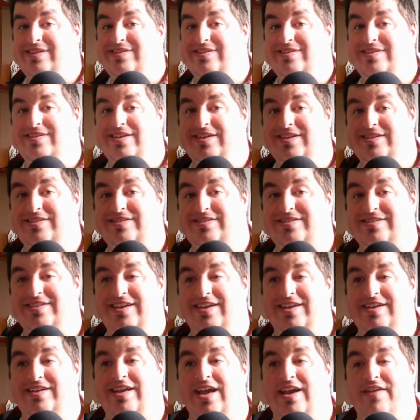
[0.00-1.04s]
It's
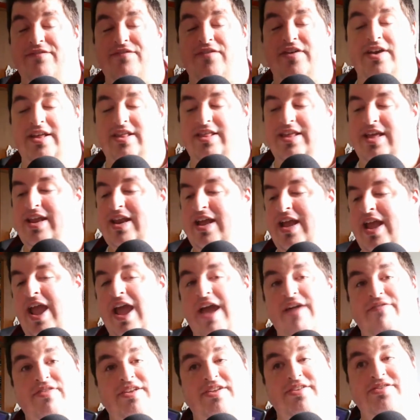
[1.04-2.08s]
kind of funny that I
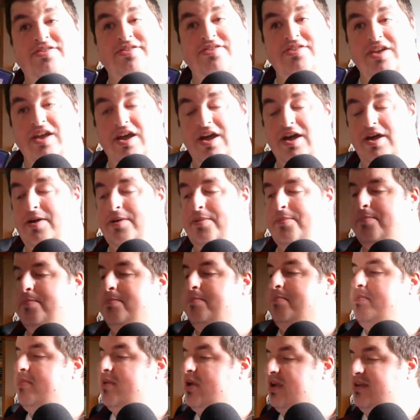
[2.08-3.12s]
have this
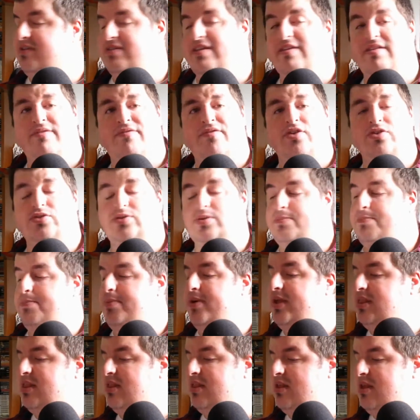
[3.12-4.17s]
because I have the first one.
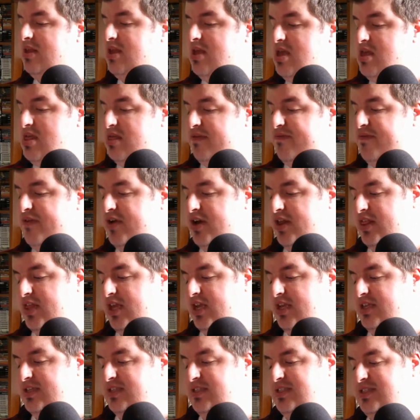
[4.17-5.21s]
But the funny thing
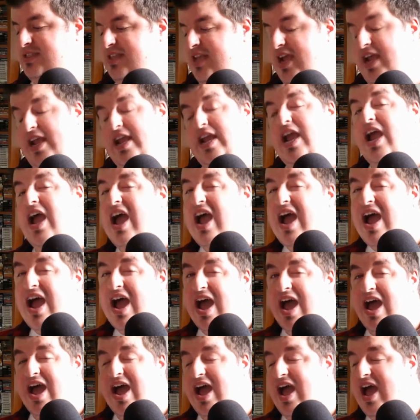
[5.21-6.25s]
is, it's like
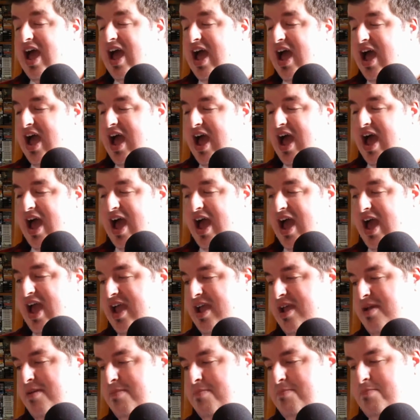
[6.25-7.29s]

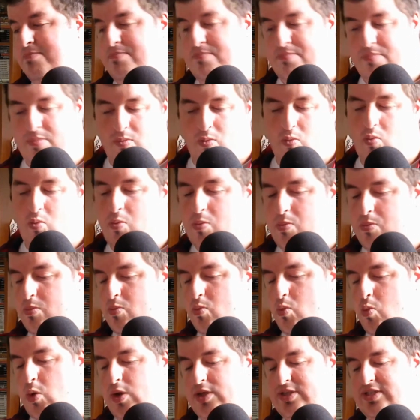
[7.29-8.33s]
I
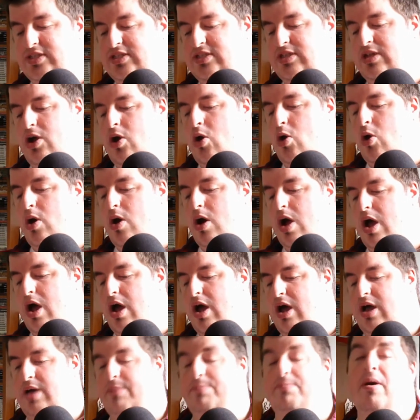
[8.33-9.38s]
wasn't
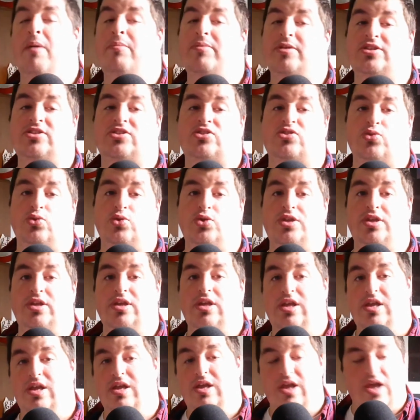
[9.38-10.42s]
public schooled.
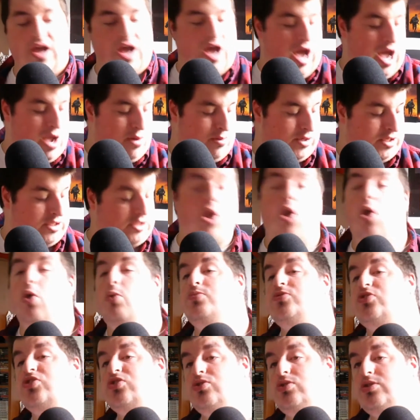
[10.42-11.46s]
I was
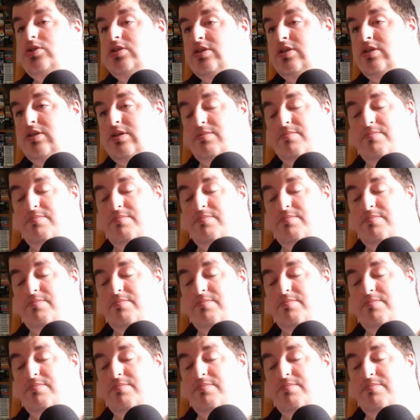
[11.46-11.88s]
homeschooled.